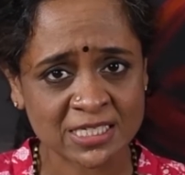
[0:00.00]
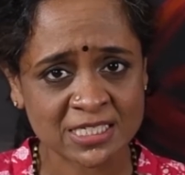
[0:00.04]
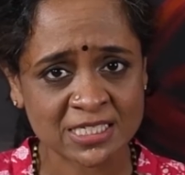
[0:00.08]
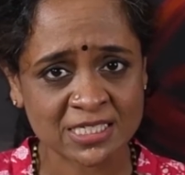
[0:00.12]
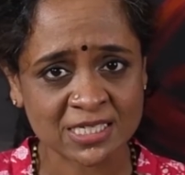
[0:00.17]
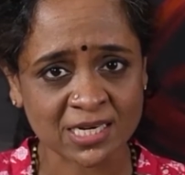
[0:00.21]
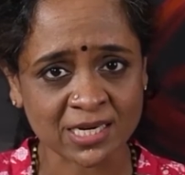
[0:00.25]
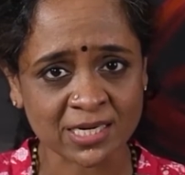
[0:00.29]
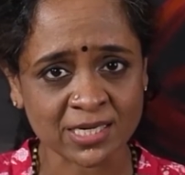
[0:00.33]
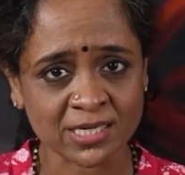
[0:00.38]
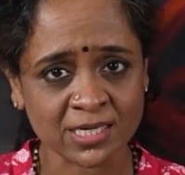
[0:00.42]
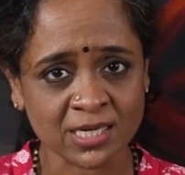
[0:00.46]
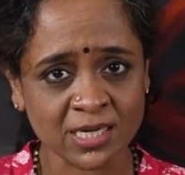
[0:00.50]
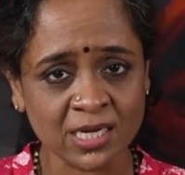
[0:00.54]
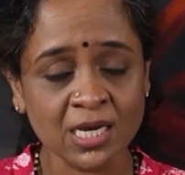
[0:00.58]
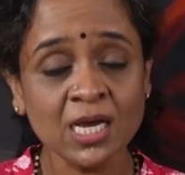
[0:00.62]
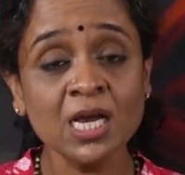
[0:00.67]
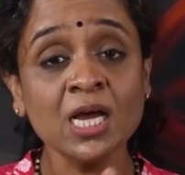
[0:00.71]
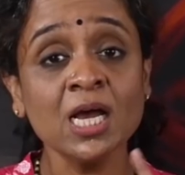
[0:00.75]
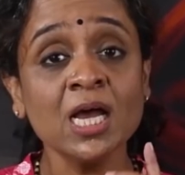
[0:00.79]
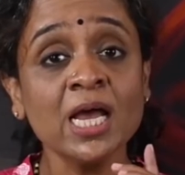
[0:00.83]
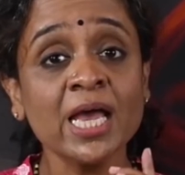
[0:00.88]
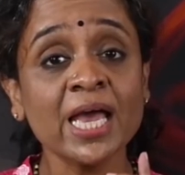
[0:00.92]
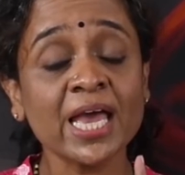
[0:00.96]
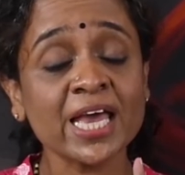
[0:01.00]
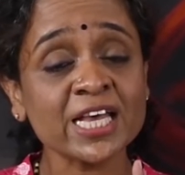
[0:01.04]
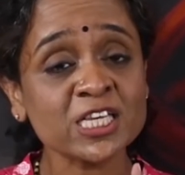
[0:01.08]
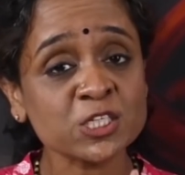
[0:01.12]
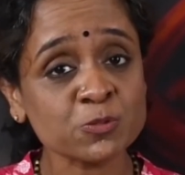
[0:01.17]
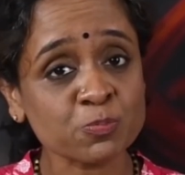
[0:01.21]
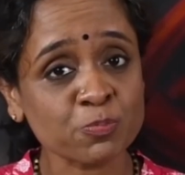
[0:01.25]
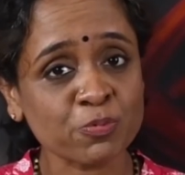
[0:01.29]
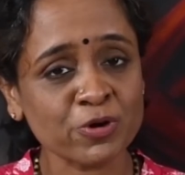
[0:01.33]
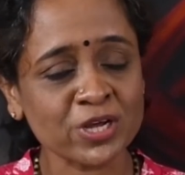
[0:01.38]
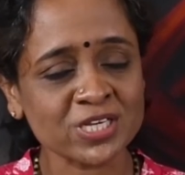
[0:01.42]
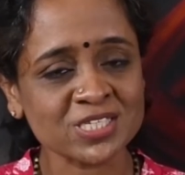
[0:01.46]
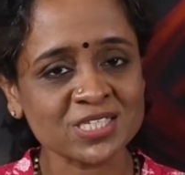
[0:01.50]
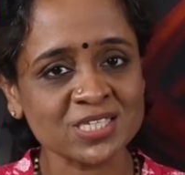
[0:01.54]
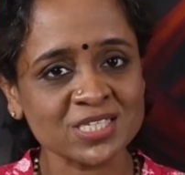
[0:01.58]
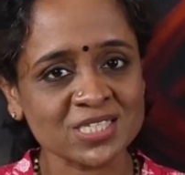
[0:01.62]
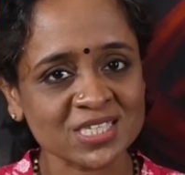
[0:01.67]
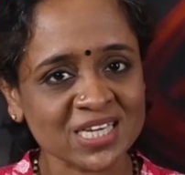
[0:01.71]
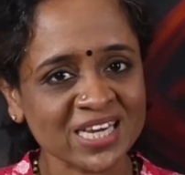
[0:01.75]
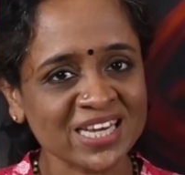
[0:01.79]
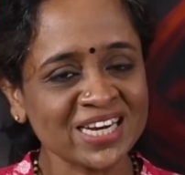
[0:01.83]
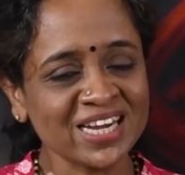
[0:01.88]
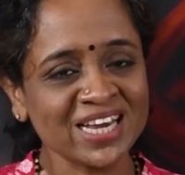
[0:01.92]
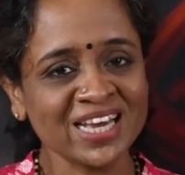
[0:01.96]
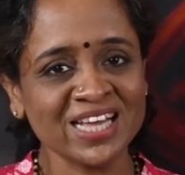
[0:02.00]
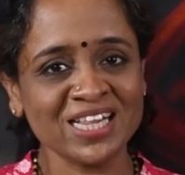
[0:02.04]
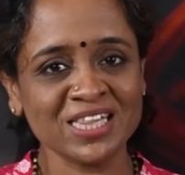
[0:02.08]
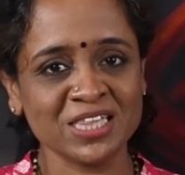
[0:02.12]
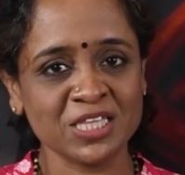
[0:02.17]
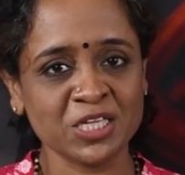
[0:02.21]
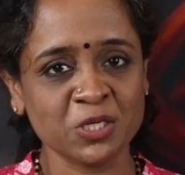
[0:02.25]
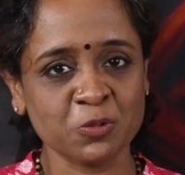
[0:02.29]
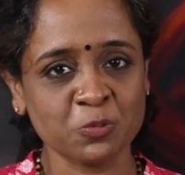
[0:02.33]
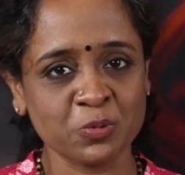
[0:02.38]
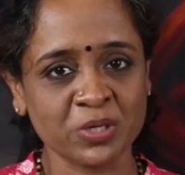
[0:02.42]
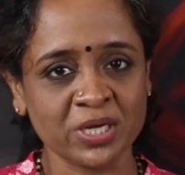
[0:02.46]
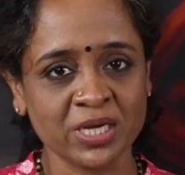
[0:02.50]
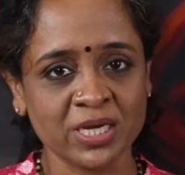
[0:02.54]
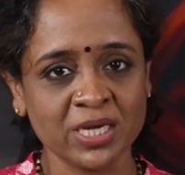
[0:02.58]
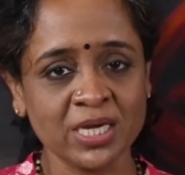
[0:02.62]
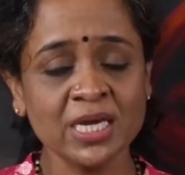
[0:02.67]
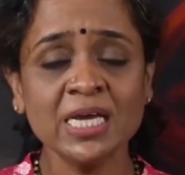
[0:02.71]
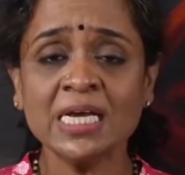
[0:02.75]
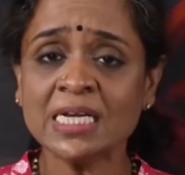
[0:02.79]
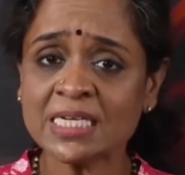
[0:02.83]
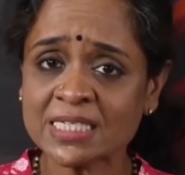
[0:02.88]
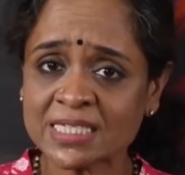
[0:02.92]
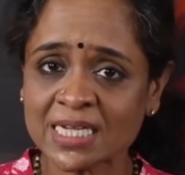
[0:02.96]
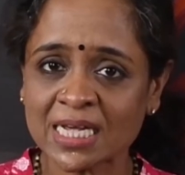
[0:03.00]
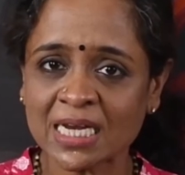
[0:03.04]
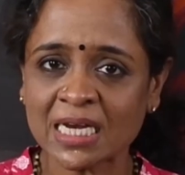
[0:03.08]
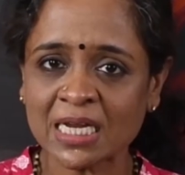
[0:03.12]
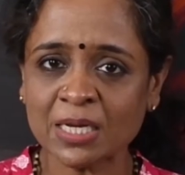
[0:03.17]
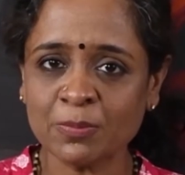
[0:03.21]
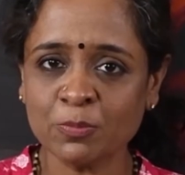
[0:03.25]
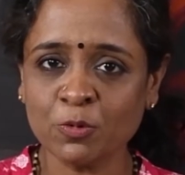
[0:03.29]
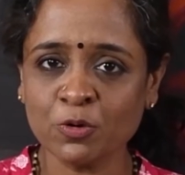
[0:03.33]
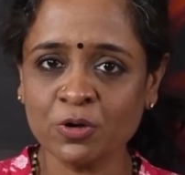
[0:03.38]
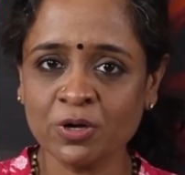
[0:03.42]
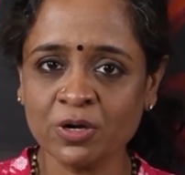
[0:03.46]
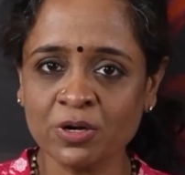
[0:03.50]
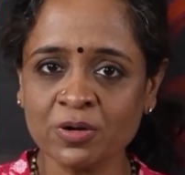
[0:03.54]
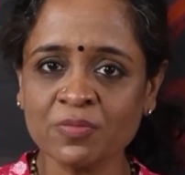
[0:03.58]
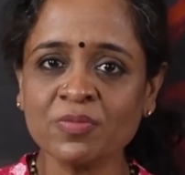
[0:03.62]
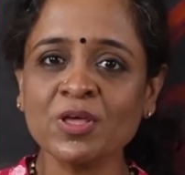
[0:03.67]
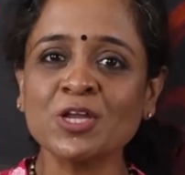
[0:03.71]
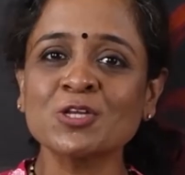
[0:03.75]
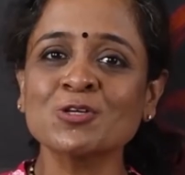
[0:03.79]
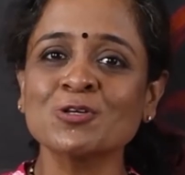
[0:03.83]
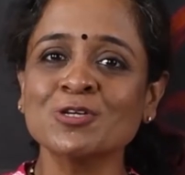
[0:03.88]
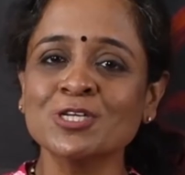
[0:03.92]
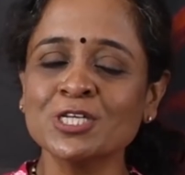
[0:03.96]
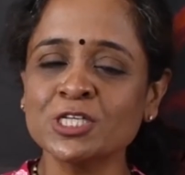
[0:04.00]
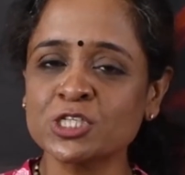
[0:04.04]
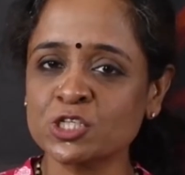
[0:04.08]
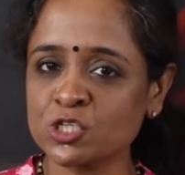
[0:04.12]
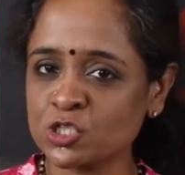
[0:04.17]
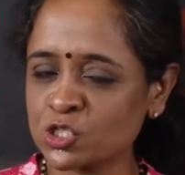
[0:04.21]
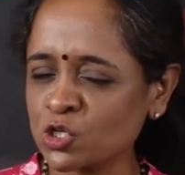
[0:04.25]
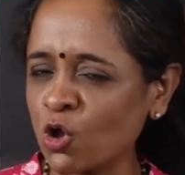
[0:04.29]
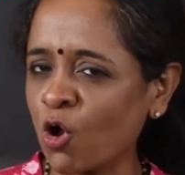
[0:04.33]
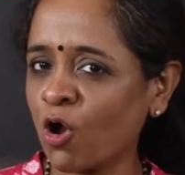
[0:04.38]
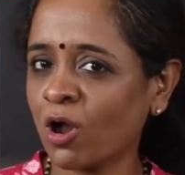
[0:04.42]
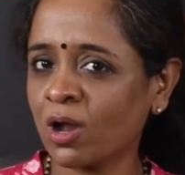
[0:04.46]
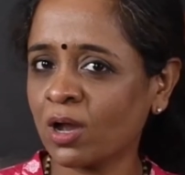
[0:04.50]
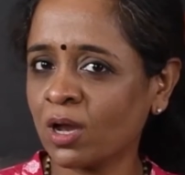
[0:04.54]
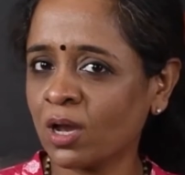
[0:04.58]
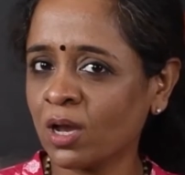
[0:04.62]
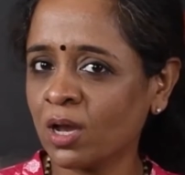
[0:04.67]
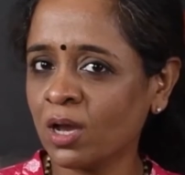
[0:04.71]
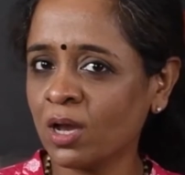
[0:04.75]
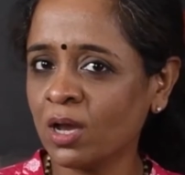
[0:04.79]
inside. Express it in a healthy way. Tell him or her that you need to talk.